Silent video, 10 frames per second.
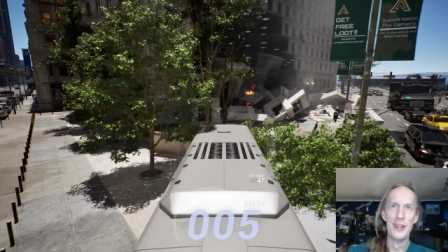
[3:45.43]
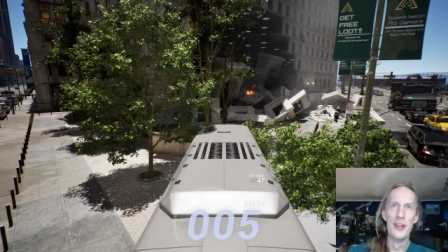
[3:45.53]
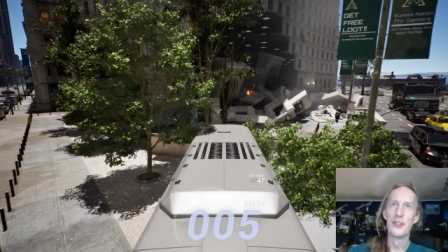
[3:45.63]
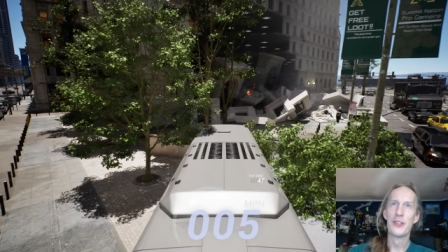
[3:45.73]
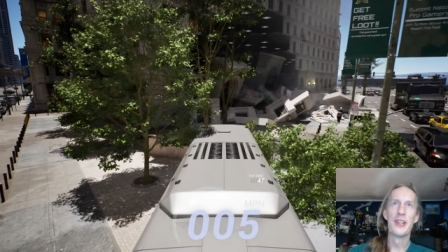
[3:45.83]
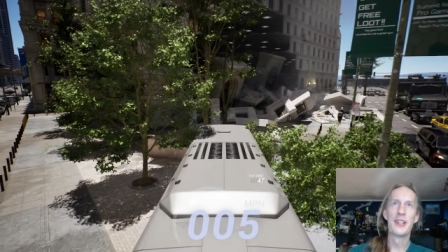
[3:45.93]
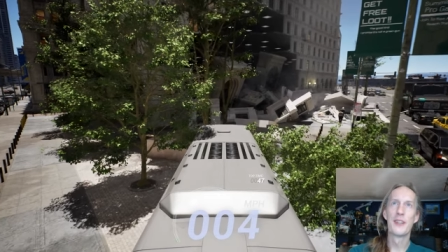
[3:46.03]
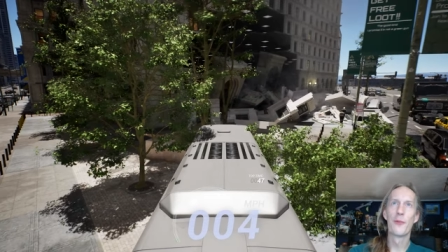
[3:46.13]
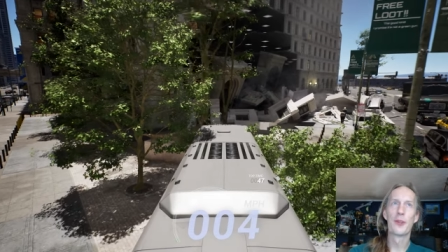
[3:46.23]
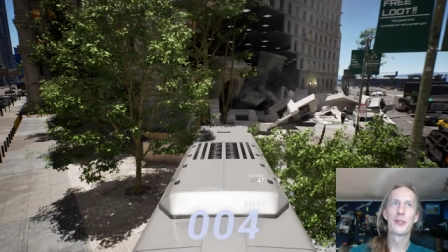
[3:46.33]
So I think
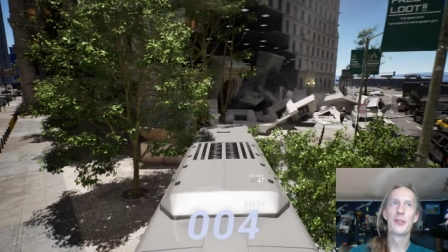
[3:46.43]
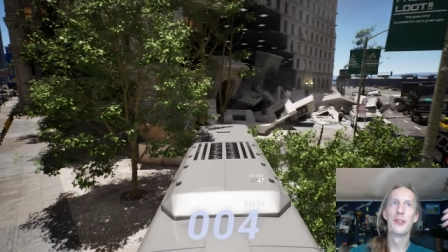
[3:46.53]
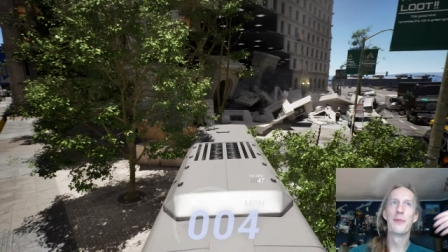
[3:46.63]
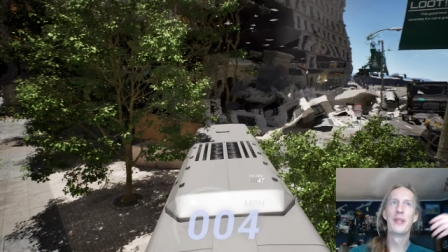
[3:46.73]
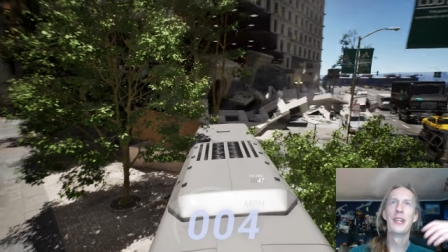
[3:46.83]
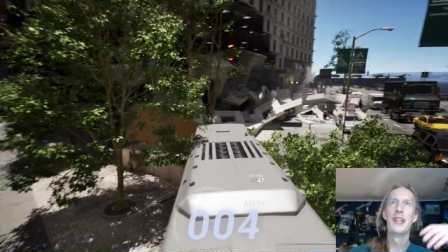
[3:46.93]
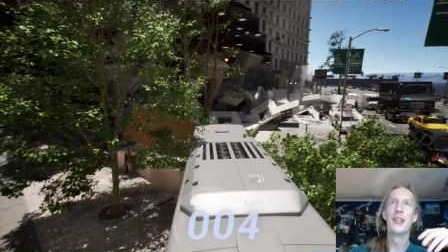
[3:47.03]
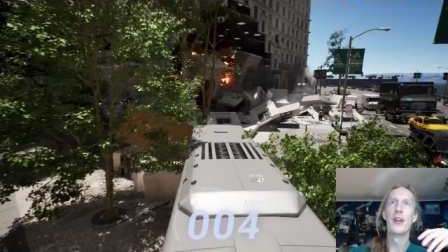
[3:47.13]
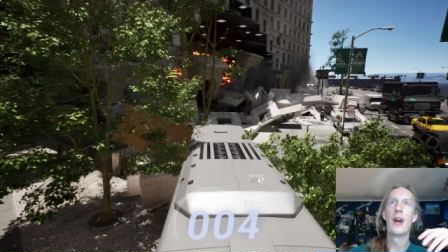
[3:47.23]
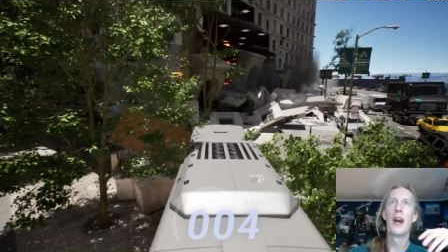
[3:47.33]
the work's going to be, you
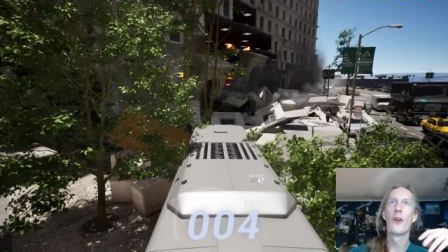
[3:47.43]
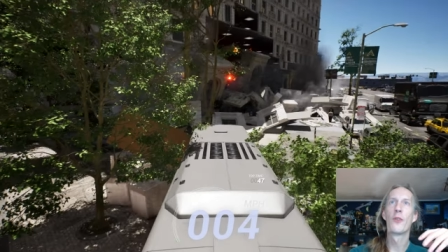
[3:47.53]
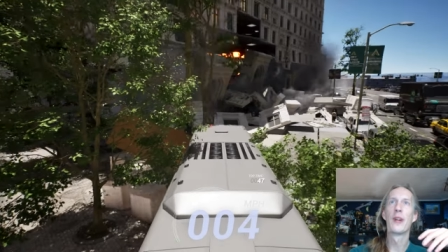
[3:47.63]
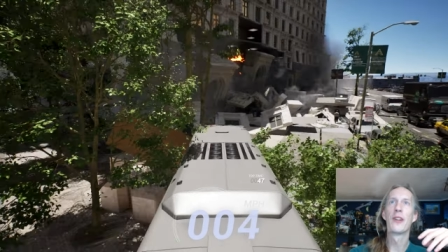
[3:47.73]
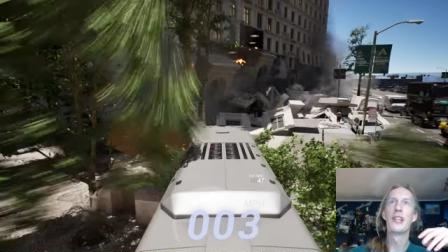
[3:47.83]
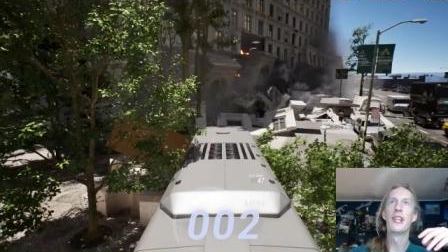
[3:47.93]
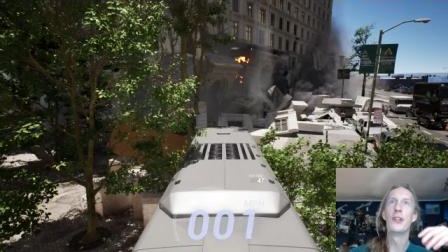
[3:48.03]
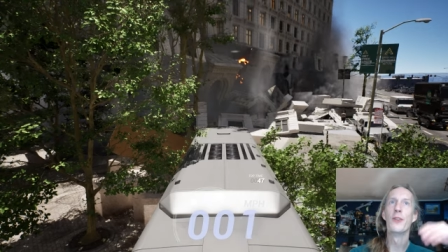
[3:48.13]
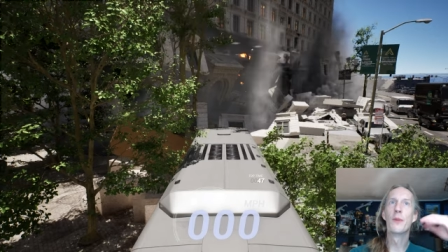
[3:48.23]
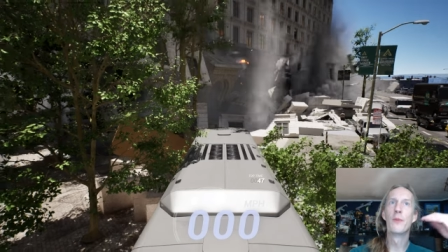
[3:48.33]
know, how quickly can
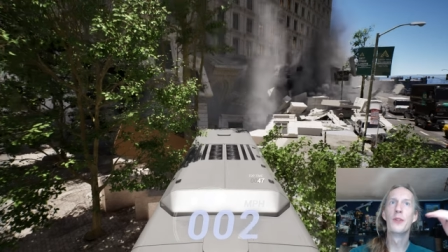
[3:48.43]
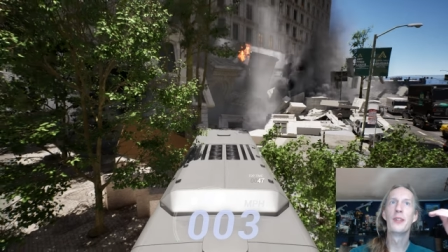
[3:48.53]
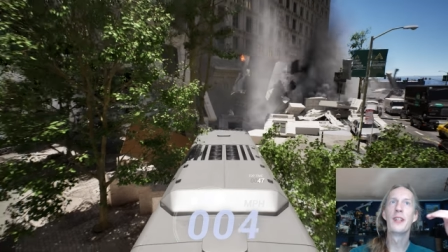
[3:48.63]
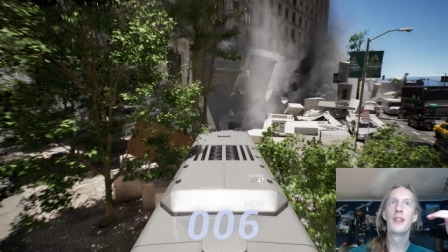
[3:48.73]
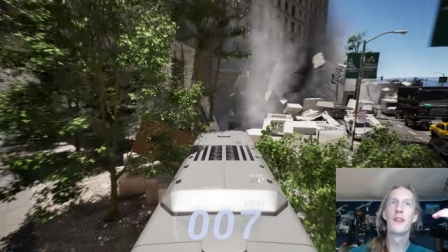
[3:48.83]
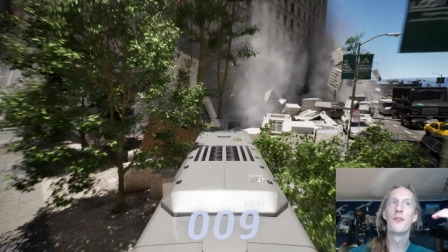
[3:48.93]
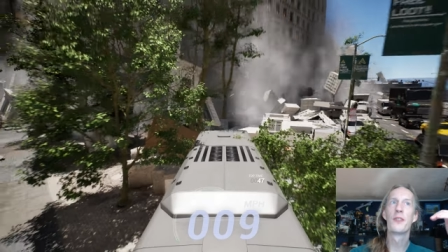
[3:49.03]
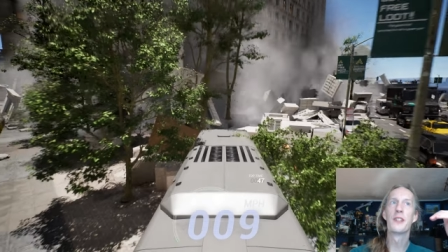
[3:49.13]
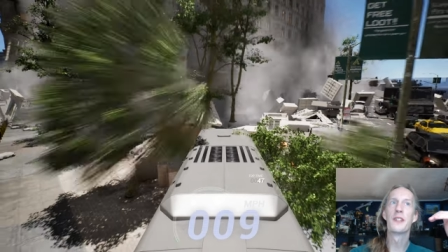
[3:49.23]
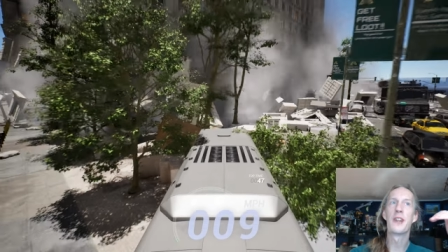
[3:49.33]
you completely level
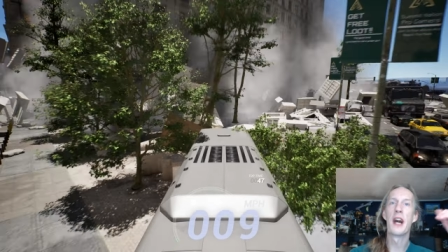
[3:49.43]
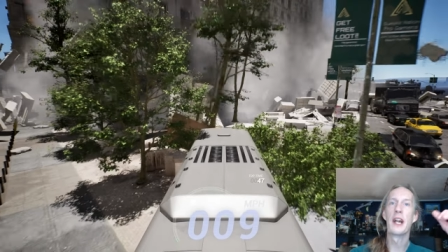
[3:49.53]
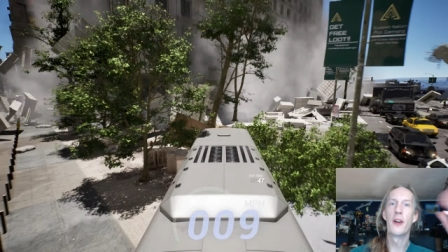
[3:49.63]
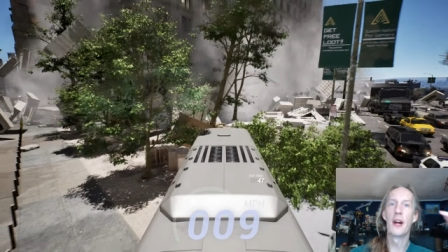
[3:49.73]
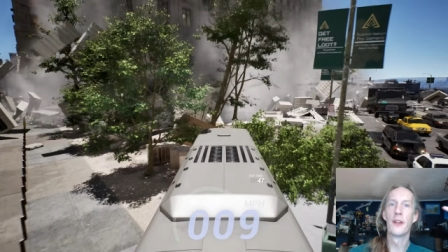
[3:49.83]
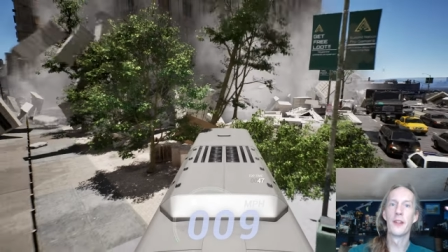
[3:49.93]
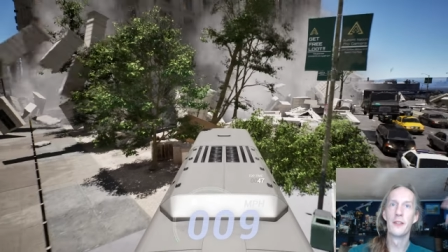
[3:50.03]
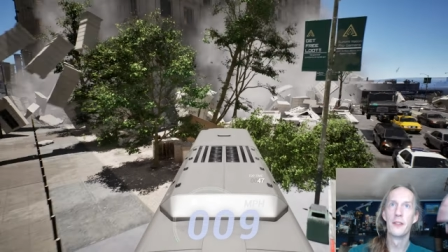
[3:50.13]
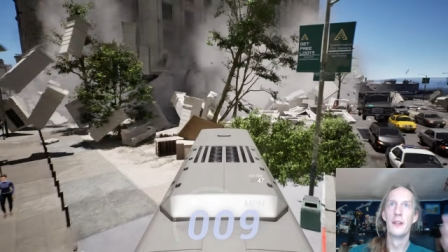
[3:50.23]
the entire island?